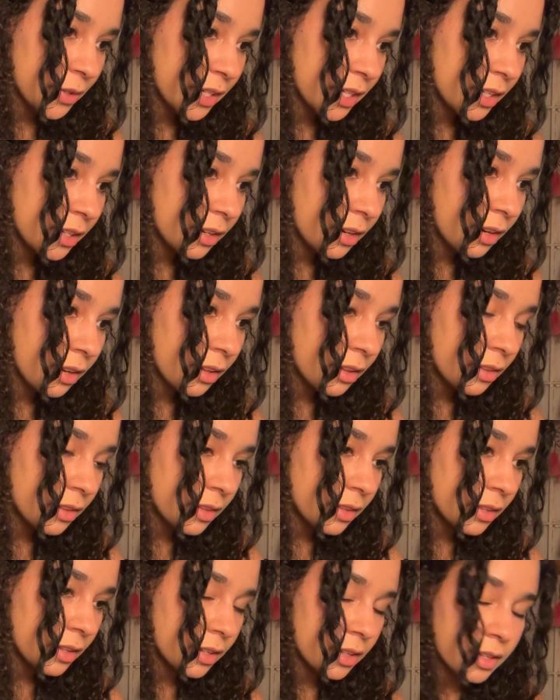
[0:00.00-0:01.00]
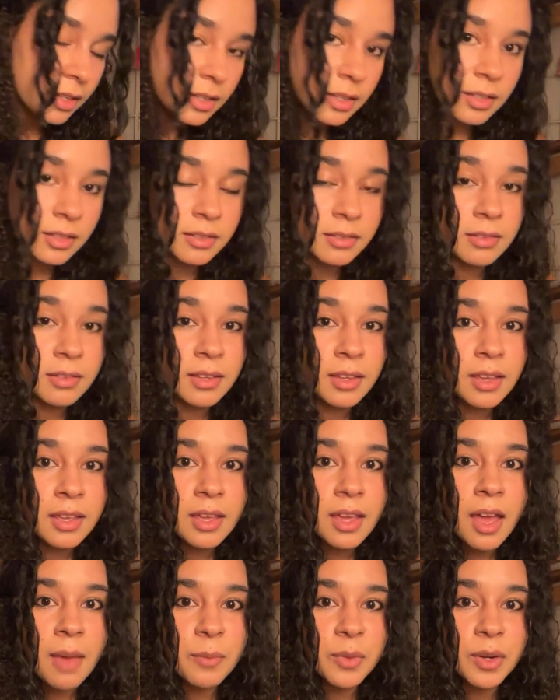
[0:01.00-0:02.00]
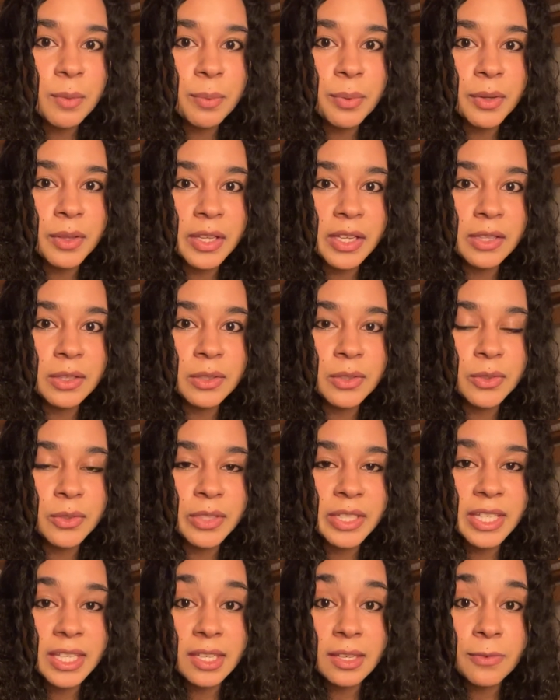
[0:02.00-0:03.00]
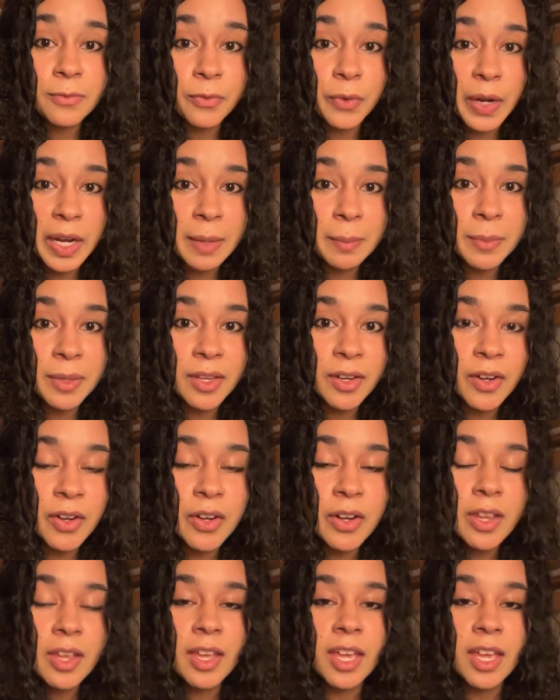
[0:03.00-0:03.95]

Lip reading: in I'm going to put like a little keyframe here,